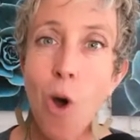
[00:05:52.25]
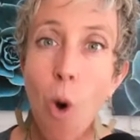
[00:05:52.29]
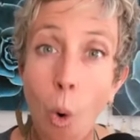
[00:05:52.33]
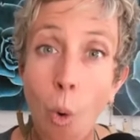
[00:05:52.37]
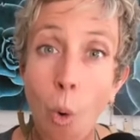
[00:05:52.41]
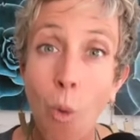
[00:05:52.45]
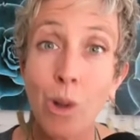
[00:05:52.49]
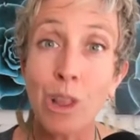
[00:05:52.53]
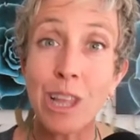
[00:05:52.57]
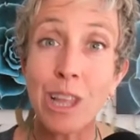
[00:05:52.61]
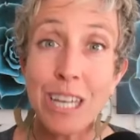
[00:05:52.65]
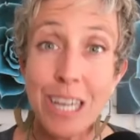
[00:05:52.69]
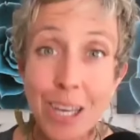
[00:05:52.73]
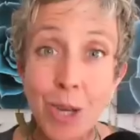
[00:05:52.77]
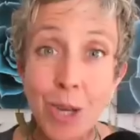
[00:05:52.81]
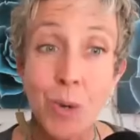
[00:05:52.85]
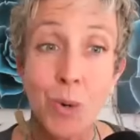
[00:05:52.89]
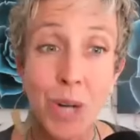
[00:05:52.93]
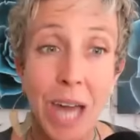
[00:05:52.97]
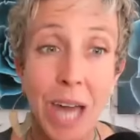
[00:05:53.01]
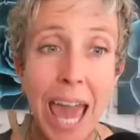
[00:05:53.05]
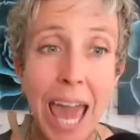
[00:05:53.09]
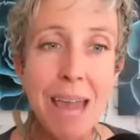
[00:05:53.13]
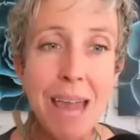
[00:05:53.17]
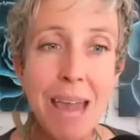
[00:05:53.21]
only you
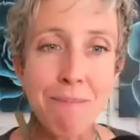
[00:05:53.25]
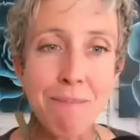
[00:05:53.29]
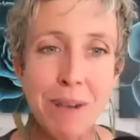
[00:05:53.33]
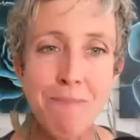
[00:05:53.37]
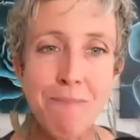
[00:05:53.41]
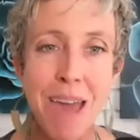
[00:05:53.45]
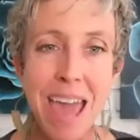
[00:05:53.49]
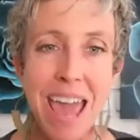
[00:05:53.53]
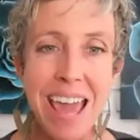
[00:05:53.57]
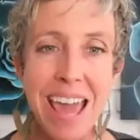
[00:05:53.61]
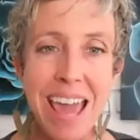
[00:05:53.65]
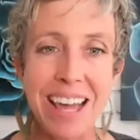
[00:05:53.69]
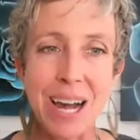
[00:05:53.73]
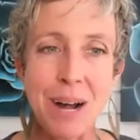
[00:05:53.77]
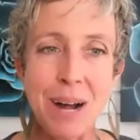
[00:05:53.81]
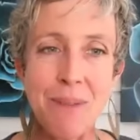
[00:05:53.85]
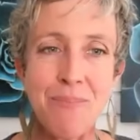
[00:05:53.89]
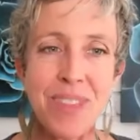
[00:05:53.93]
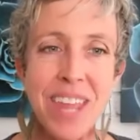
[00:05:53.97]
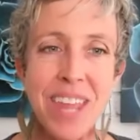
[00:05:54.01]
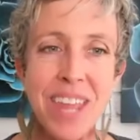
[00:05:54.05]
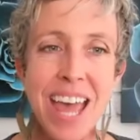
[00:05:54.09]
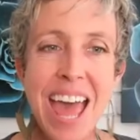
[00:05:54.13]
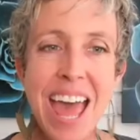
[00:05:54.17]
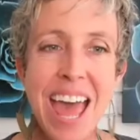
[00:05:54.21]
came to make.
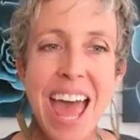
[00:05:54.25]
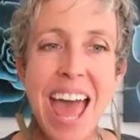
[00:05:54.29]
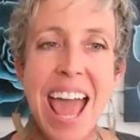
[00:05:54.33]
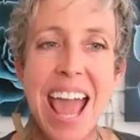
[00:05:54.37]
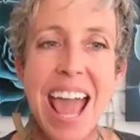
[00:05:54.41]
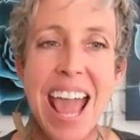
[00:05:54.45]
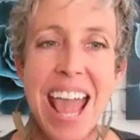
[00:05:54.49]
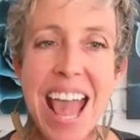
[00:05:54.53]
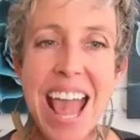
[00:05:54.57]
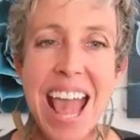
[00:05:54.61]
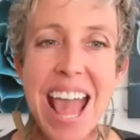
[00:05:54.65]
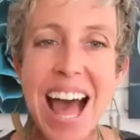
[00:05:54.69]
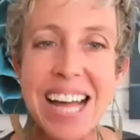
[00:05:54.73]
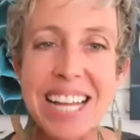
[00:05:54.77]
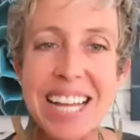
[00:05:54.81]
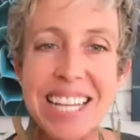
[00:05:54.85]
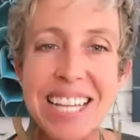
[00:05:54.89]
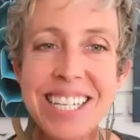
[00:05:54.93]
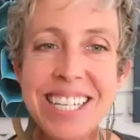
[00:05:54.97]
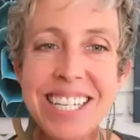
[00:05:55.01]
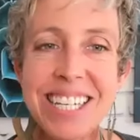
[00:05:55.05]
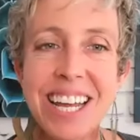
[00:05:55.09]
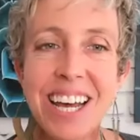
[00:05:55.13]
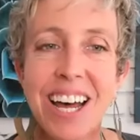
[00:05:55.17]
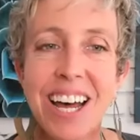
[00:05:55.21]
And